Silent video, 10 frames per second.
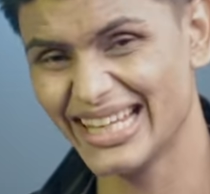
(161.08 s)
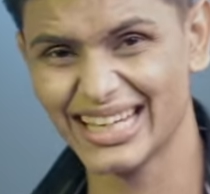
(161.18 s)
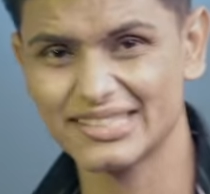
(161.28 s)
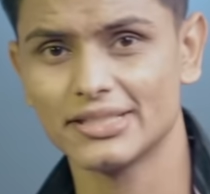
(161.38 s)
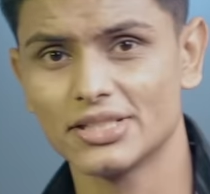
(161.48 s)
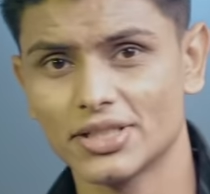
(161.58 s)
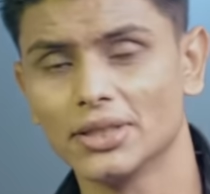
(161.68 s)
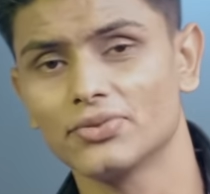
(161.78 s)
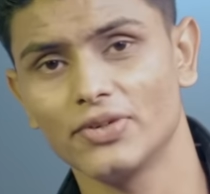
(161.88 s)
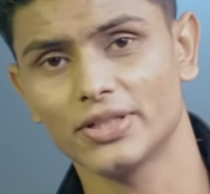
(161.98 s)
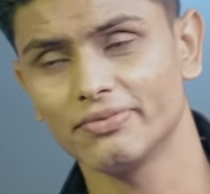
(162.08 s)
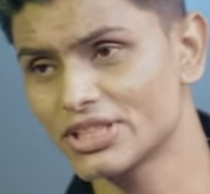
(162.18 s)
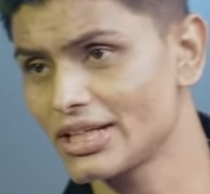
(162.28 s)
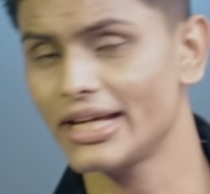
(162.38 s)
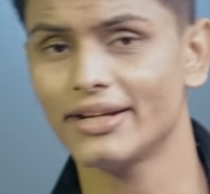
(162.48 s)
leg essential outfit,
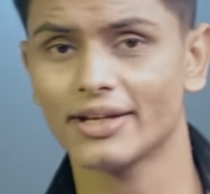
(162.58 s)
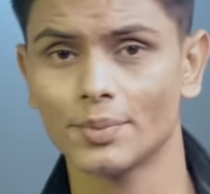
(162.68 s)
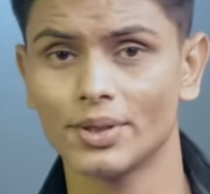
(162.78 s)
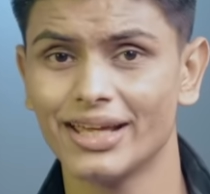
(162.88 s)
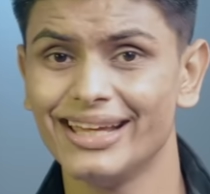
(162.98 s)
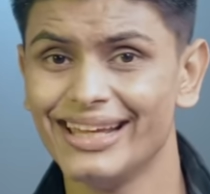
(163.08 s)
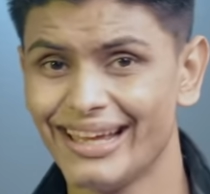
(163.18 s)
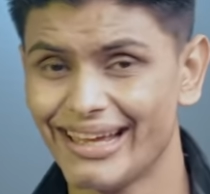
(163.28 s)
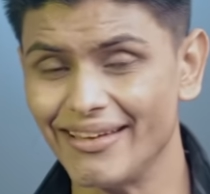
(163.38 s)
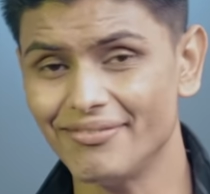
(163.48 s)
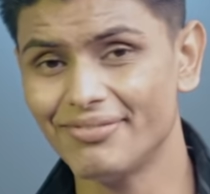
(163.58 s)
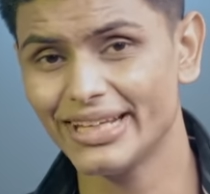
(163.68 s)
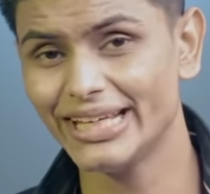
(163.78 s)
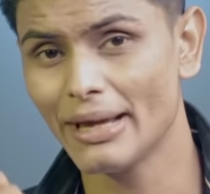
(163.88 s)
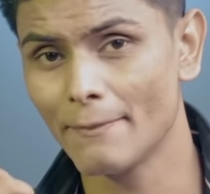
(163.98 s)
which I recommend
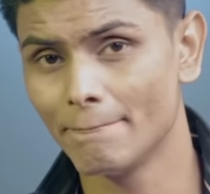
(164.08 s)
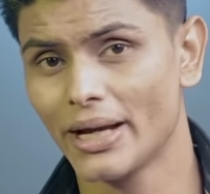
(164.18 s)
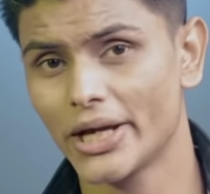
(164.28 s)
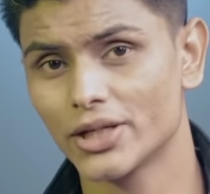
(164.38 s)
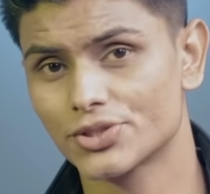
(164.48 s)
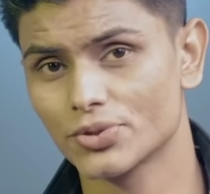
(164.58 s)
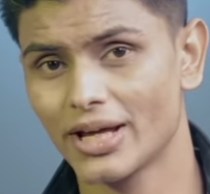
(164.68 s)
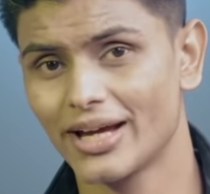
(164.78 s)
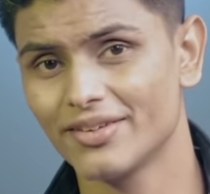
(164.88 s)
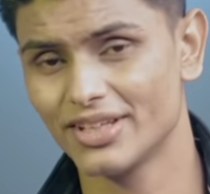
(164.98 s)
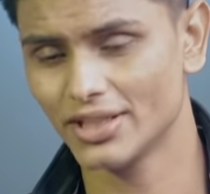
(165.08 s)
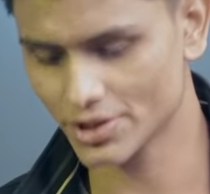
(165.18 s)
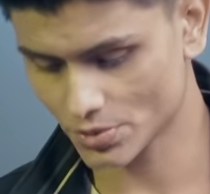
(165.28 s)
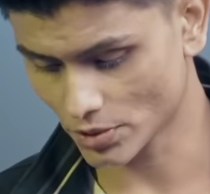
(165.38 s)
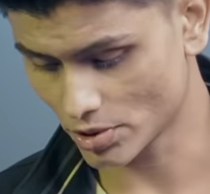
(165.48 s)
every man should have in
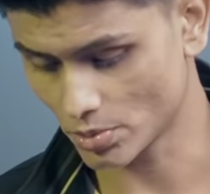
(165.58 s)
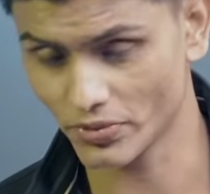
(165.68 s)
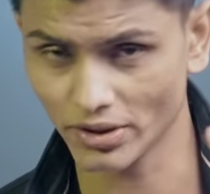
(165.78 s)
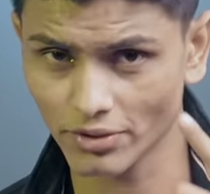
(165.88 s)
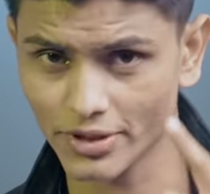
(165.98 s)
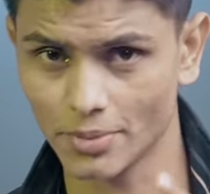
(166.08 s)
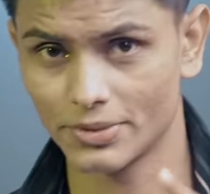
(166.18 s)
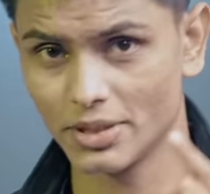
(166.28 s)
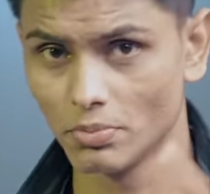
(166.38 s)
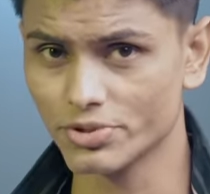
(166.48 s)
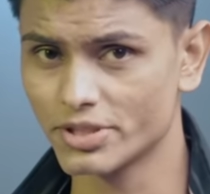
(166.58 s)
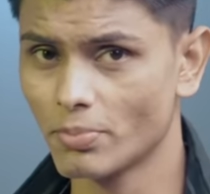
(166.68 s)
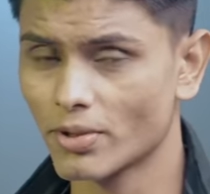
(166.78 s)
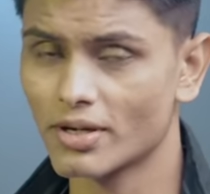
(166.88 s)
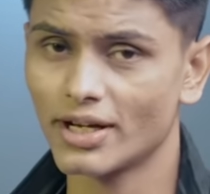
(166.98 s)
his wardrobe. One of them, the most
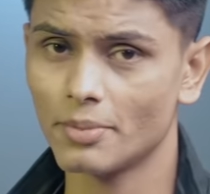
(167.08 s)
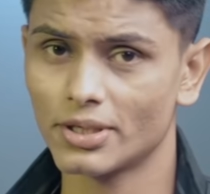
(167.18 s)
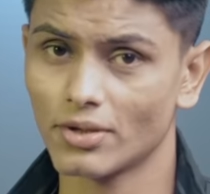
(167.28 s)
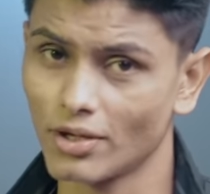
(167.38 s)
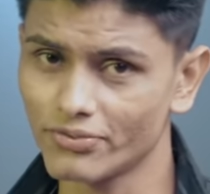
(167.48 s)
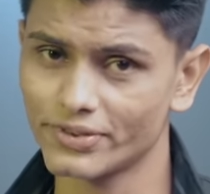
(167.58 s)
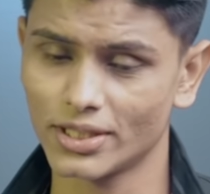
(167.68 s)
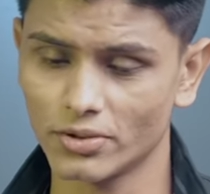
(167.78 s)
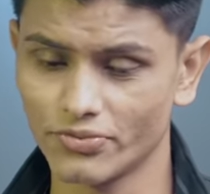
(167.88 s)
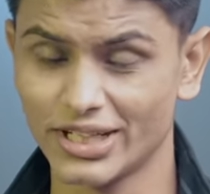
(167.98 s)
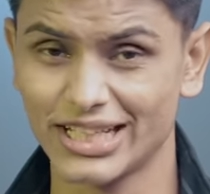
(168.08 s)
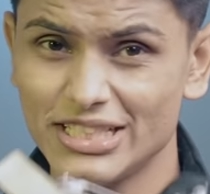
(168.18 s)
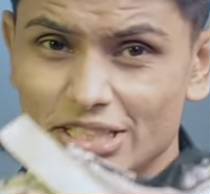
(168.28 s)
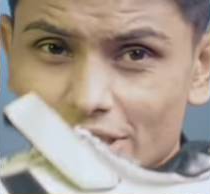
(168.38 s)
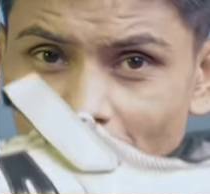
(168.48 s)
important element of that outfit
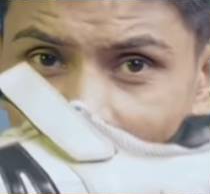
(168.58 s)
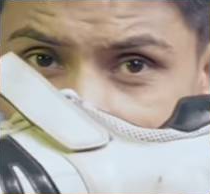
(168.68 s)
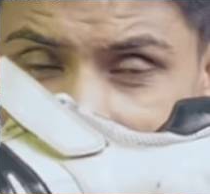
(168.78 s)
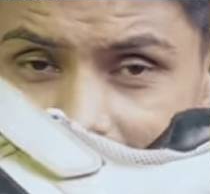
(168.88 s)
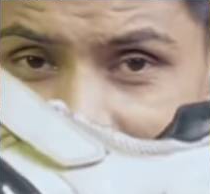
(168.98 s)
is a